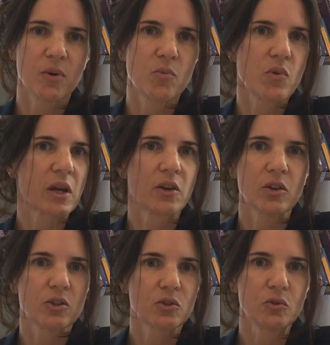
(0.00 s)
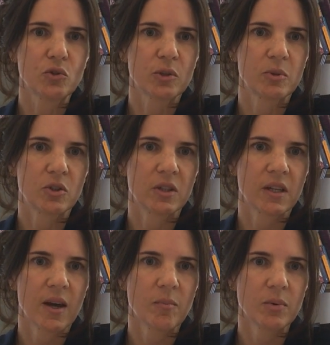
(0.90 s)
from regular school trips to the
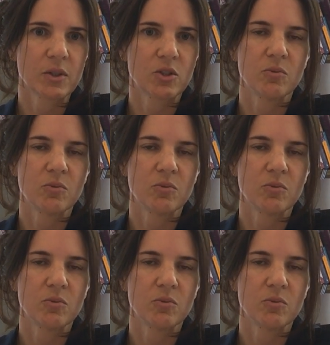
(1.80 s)
campus